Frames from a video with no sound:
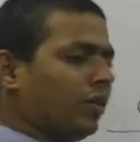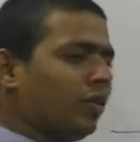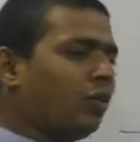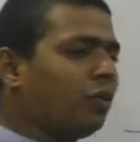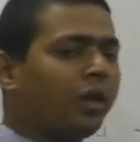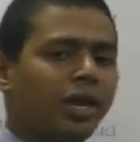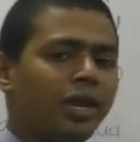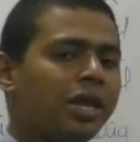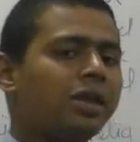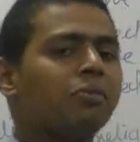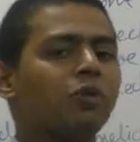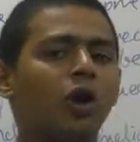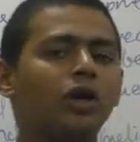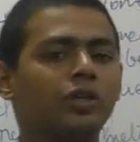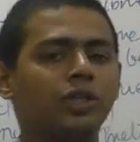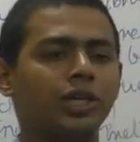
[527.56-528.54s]
Only name
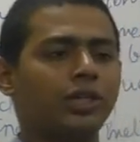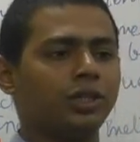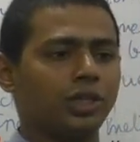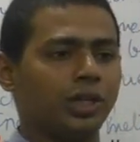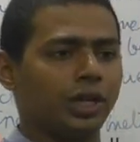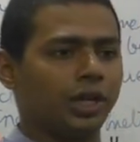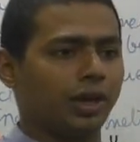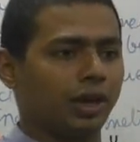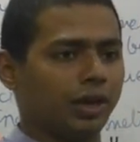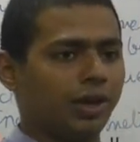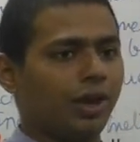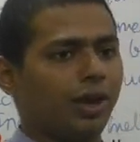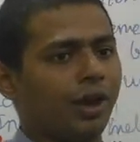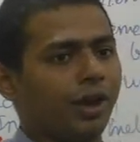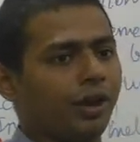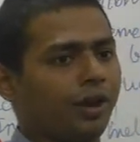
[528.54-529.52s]
got changed in India.
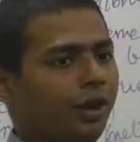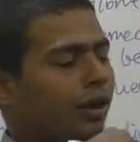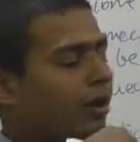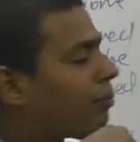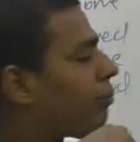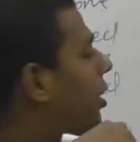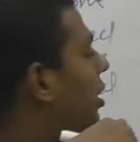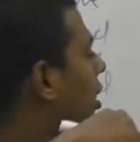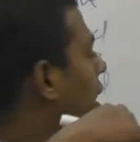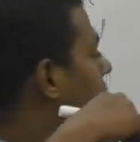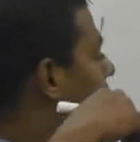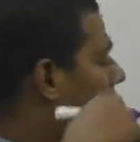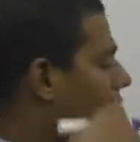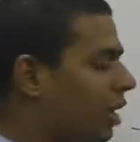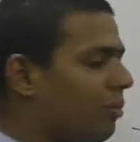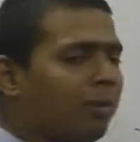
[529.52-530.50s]
But
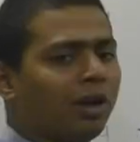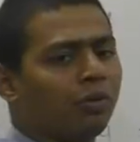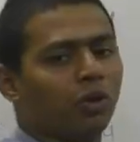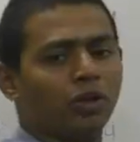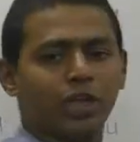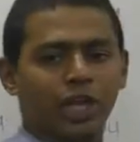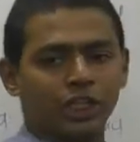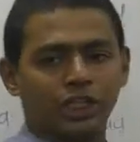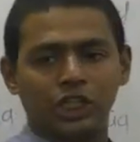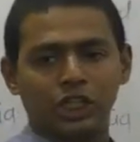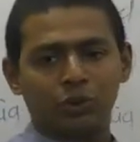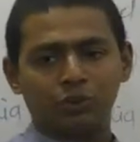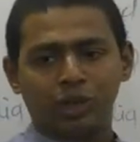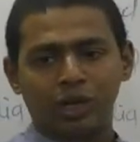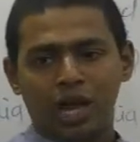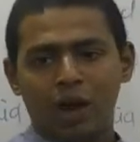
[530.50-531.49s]
agreement was
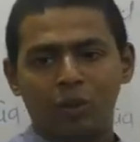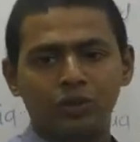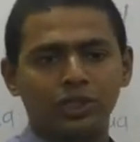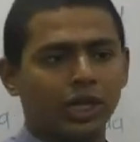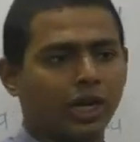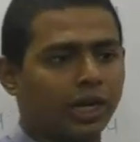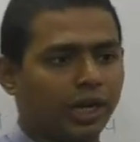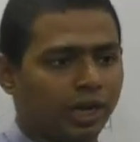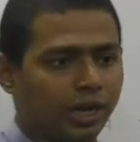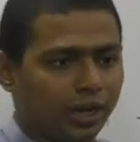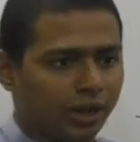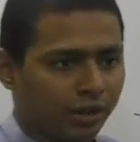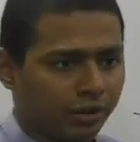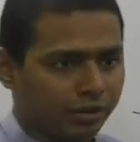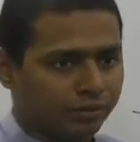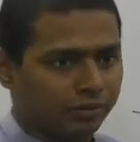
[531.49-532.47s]
executed outside India.